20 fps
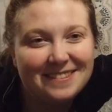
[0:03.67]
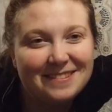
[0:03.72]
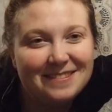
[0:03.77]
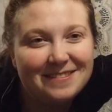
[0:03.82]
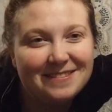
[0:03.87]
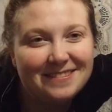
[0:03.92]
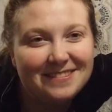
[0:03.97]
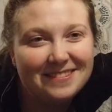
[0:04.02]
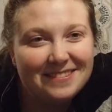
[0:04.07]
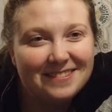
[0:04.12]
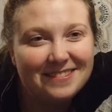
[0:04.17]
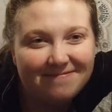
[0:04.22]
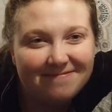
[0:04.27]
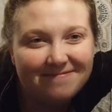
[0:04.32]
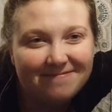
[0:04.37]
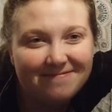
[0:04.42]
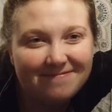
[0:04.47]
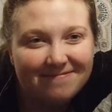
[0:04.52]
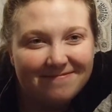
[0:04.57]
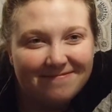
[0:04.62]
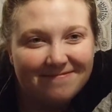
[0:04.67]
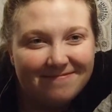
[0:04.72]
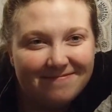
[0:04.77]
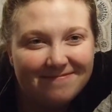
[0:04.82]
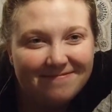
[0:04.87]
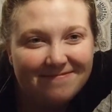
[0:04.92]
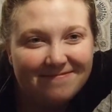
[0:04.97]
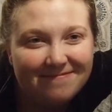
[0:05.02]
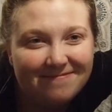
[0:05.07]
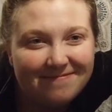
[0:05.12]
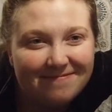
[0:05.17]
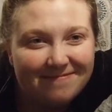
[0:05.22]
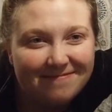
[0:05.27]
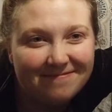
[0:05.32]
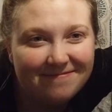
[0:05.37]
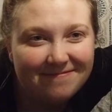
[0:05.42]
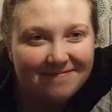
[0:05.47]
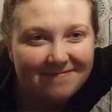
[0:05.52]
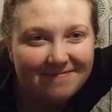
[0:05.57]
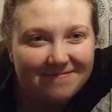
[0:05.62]

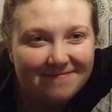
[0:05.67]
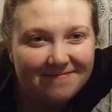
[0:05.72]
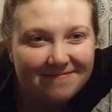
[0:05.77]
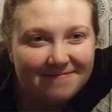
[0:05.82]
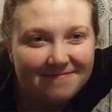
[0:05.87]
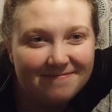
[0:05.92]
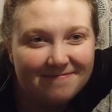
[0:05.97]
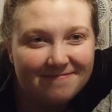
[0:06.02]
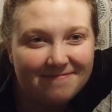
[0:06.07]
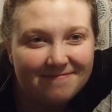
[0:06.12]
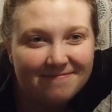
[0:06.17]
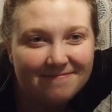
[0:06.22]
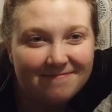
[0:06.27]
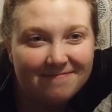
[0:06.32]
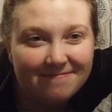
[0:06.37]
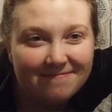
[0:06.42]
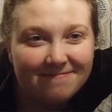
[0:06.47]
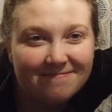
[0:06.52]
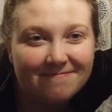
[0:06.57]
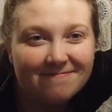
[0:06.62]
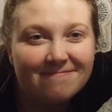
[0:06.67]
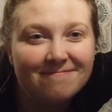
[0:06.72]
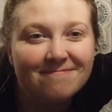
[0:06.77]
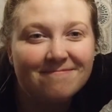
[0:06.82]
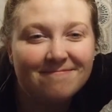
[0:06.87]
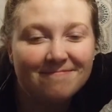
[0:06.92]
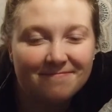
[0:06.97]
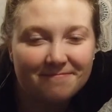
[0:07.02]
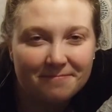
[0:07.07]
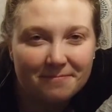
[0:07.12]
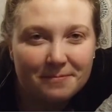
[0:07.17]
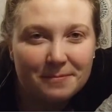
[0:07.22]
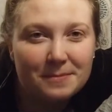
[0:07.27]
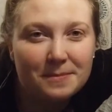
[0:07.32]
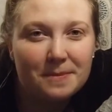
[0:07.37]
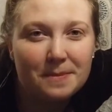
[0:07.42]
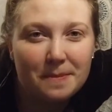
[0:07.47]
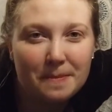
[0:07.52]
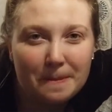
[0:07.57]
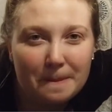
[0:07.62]

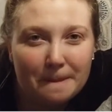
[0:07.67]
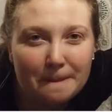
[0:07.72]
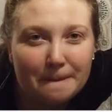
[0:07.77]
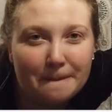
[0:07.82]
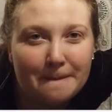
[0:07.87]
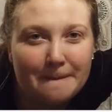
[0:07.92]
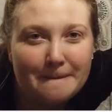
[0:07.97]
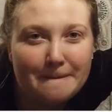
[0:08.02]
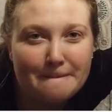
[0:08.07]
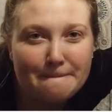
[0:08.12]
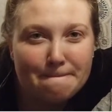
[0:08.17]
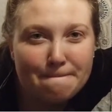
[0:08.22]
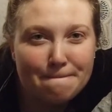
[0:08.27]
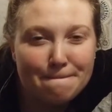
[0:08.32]
This person isn't speaking.